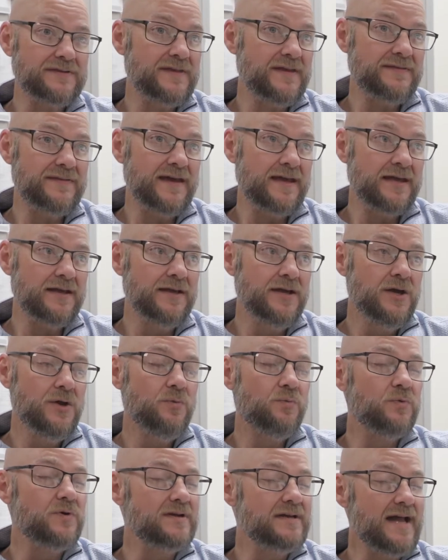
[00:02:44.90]
that they
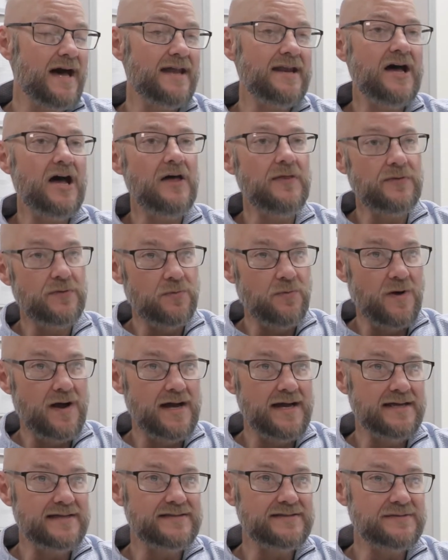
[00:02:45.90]
would not
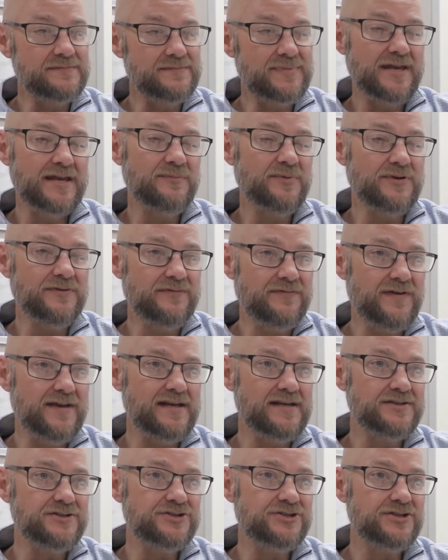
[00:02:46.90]
otherwise be able to
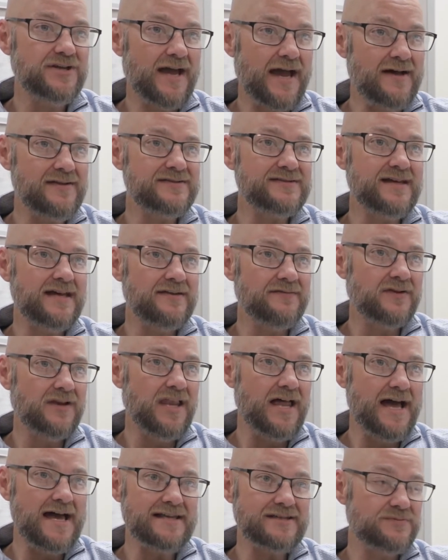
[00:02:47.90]
finish outside of
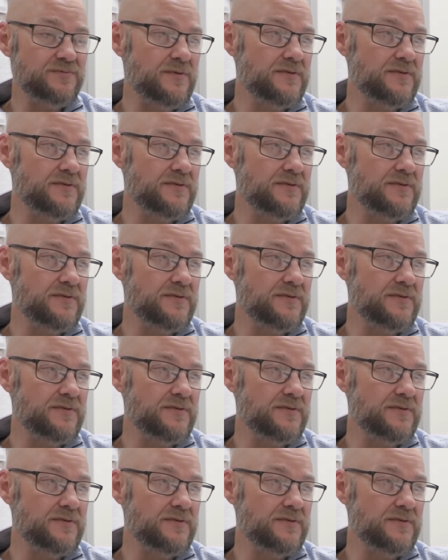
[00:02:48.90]
class,